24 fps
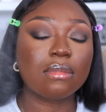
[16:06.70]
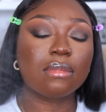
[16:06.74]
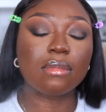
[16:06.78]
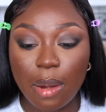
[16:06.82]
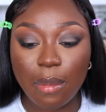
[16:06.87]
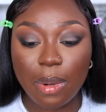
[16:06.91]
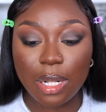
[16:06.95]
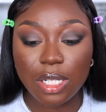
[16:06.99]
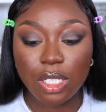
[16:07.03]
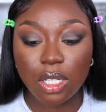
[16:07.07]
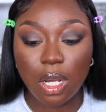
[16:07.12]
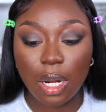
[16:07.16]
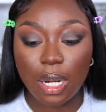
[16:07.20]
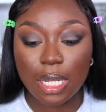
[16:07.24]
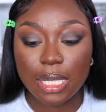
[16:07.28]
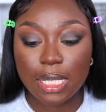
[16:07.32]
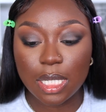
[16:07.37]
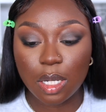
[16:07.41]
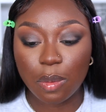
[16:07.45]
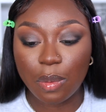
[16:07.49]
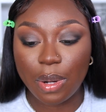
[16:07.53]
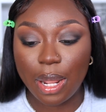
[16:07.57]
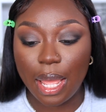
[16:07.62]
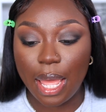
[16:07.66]
And my Charlotte
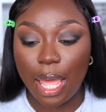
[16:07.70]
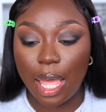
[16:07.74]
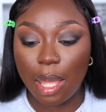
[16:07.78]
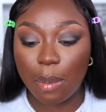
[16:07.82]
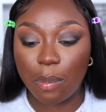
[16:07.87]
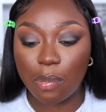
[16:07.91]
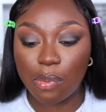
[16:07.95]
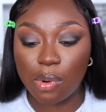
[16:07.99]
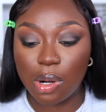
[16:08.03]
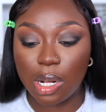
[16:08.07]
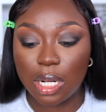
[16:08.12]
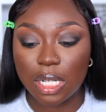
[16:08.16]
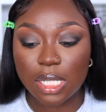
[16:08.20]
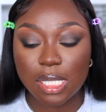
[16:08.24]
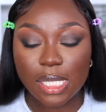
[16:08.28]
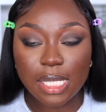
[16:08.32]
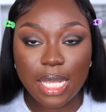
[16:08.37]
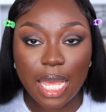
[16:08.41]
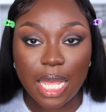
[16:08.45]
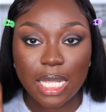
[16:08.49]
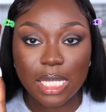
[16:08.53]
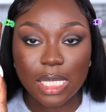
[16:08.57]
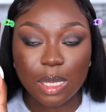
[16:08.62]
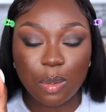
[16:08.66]
Tilbury Airbrush
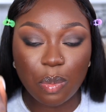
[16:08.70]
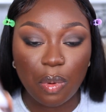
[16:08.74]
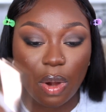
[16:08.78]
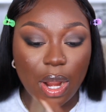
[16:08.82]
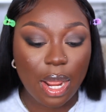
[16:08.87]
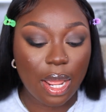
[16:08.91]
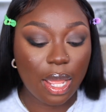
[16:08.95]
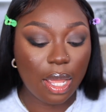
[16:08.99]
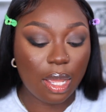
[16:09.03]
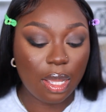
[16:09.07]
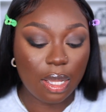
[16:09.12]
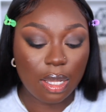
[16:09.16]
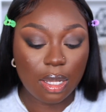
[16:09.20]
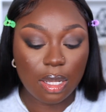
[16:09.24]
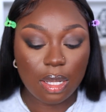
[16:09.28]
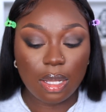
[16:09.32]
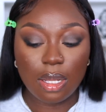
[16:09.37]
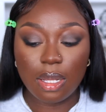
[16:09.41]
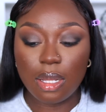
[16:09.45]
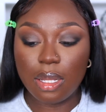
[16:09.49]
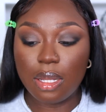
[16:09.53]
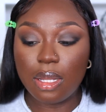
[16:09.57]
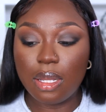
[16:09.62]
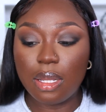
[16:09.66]
Setting Spray
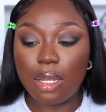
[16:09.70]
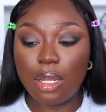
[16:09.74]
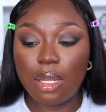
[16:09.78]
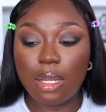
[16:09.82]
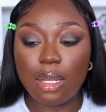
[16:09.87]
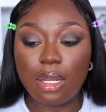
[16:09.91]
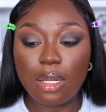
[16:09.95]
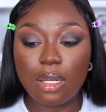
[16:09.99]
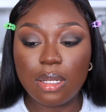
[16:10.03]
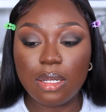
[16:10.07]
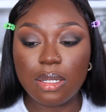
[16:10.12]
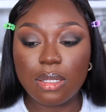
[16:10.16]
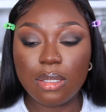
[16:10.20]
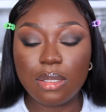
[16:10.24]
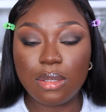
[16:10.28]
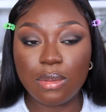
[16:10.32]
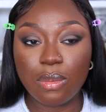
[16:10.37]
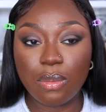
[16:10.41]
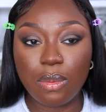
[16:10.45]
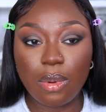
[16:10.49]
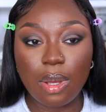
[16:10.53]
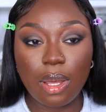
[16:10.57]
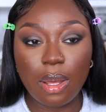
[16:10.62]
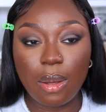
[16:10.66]
as
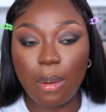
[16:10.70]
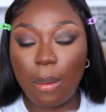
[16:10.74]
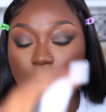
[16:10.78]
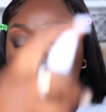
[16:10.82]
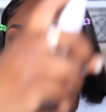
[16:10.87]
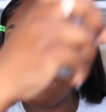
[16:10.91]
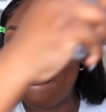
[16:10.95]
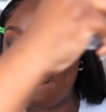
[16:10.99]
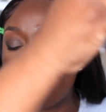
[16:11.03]
well.